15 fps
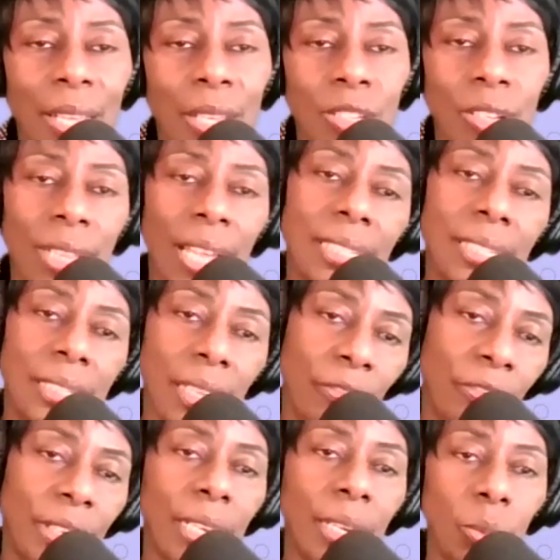So that's
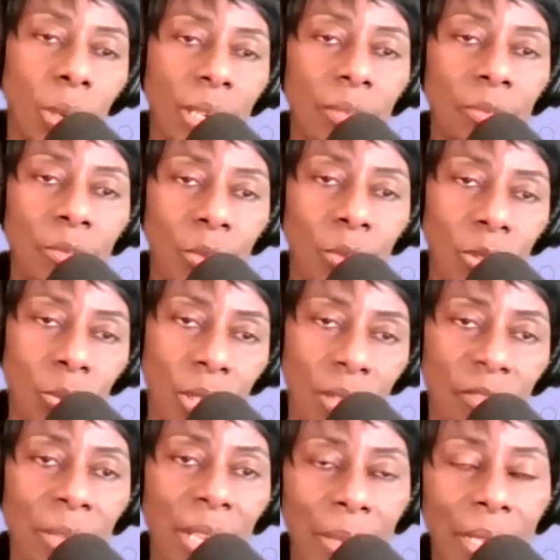definitely one of, was one
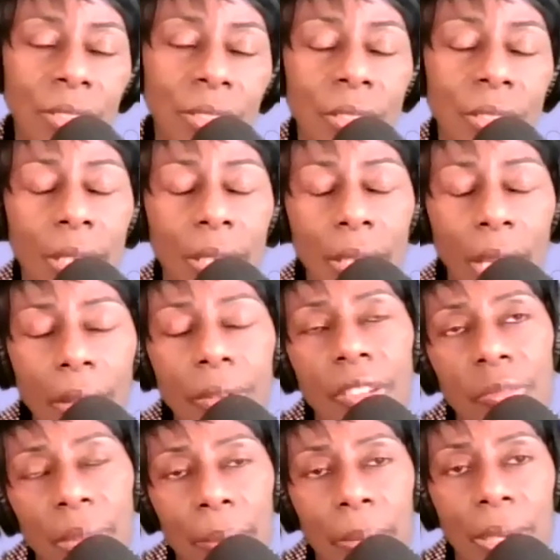of my mentors. Another
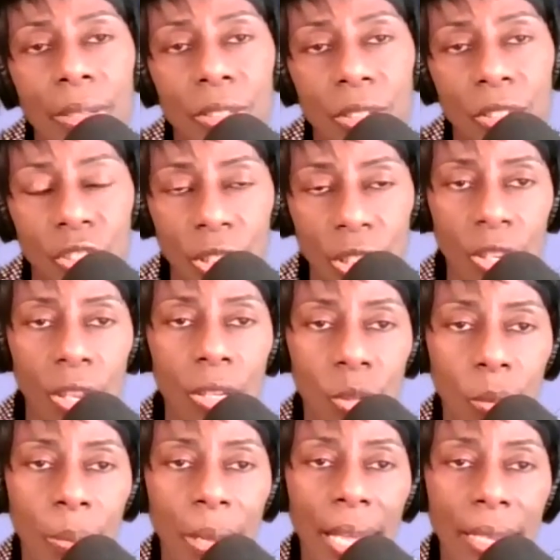of my mentors, she's
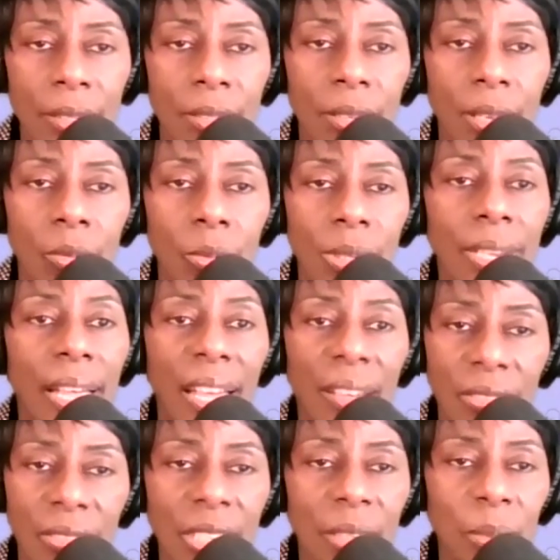also passed on, was
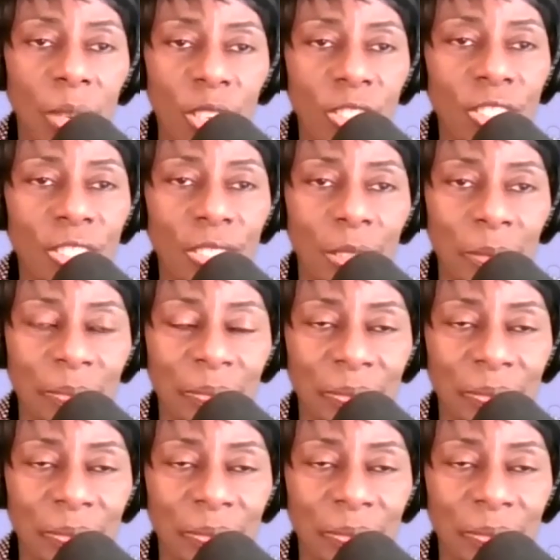Evelyn Marshall,